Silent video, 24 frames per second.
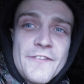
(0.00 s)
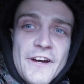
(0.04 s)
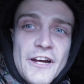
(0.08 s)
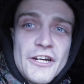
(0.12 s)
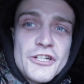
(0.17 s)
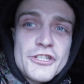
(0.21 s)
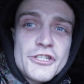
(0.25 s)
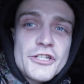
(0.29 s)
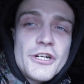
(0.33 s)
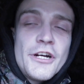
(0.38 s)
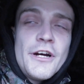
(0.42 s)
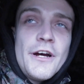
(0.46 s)

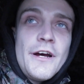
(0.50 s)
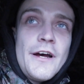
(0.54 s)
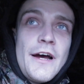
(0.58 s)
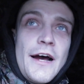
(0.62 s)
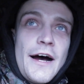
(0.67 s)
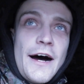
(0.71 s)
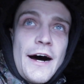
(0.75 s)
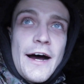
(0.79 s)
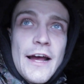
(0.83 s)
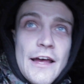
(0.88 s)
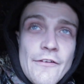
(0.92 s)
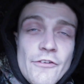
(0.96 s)
fish
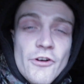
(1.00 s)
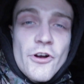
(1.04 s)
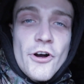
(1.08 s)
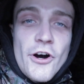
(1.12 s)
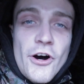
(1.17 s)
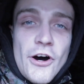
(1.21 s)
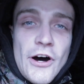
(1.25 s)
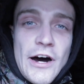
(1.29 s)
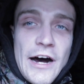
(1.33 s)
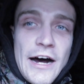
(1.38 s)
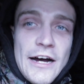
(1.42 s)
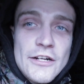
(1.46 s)
I ever
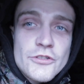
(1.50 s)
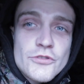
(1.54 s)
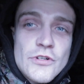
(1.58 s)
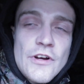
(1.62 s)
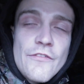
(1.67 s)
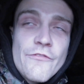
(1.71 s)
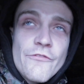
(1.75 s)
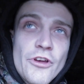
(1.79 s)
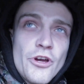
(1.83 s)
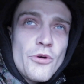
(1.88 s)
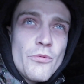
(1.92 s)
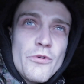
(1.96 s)
caught out of
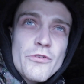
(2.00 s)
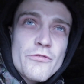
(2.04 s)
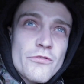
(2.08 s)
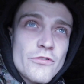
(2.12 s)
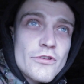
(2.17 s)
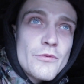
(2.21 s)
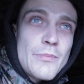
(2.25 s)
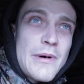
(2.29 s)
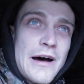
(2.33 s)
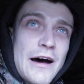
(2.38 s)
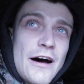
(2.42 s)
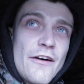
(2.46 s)
Trent View, which was
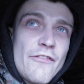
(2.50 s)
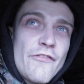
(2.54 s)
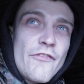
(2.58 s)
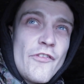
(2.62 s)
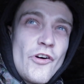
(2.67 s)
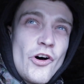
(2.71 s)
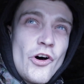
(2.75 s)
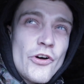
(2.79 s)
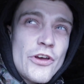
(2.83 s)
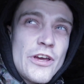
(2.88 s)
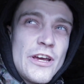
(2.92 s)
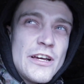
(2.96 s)
about
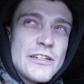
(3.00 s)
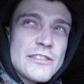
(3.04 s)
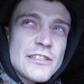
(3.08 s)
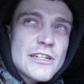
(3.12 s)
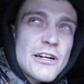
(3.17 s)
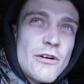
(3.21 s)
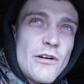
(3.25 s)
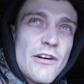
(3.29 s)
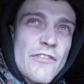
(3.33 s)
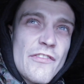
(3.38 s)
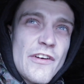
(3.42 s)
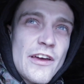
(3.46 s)
four years
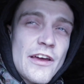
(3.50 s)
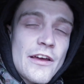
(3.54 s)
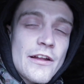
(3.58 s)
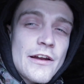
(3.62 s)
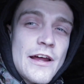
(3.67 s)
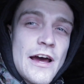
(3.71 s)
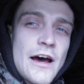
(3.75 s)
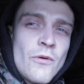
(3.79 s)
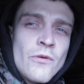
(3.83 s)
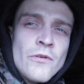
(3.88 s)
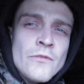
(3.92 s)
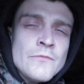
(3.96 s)
ago I think
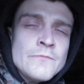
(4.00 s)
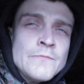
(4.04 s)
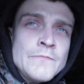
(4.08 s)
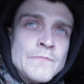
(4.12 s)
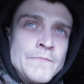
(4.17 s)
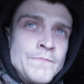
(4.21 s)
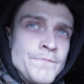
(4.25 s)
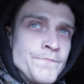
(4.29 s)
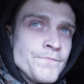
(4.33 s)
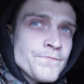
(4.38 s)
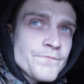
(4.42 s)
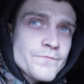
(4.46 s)
now.
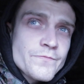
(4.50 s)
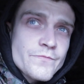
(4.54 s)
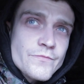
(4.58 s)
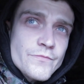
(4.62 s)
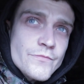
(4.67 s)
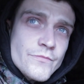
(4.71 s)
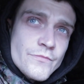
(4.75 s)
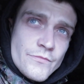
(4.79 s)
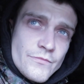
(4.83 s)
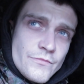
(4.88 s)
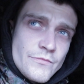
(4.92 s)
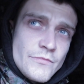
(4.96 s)

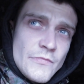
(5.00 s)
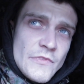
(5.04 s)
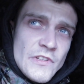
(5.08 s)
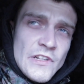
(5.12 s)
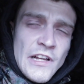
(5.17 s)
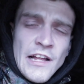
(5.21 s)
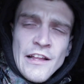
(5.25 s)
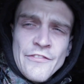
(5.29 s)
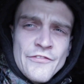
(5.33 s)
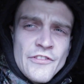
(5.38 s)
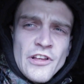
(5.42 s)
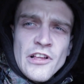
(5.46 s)

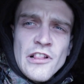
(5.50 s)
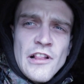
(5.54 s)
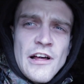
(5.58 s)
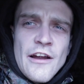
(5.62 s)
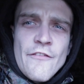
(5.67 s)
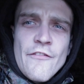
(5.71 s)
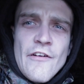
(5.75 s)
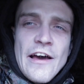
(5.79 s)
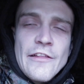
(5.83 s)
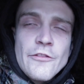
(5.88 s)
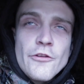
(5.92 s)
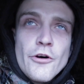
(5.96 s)
I'll have to
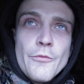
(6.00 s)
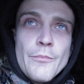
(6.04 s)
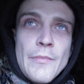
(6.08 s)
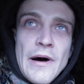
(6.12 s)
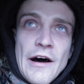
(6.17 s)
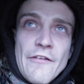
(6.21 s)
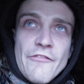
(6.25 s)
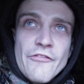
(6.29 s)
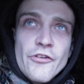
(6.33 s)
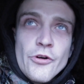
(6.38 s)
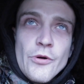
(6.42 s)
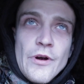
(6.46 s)
clarify and look
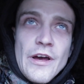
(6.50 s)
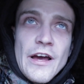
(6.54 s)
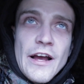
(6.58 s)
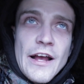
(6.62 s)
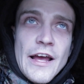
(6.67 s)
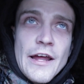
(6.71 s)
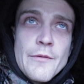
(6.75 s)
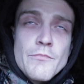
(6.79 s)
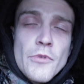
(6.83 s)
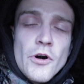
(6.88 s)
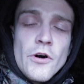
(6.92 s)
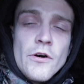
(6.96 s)
back through it
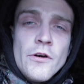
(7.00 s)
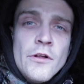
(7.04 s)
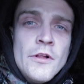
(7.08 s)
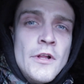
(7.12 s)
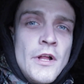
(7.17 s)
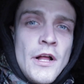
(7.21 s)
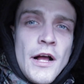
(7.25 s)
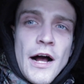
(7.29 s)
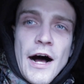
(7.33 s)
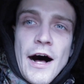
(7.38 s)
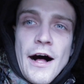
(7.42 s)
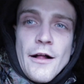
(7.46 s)
again, but
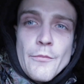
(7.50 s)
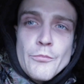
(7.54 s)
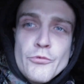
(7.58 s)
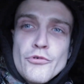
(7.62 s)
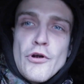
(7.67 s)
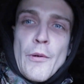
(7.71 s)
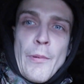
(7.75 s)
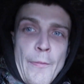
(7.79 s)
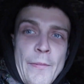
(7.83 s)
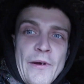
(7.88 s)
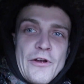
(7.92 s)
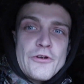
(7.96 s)
I'll
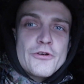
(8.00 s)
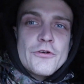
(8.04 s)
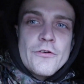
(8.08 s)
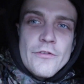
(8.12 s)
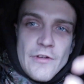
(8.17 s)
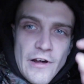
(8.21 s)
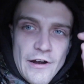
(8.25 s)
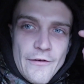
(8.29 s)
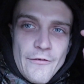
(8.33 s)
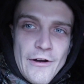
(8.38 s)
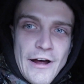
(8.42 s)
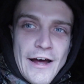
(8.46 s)
drop a picture of
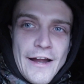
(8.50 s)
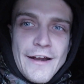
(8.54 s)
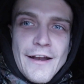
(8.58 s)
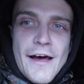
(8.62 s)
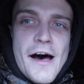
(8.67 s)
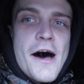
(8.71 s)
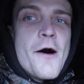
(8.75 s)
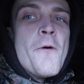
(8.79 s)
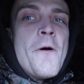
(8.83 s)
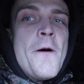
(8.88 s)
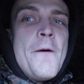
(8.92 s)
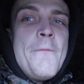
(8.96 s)
that right
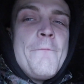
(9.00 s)
now.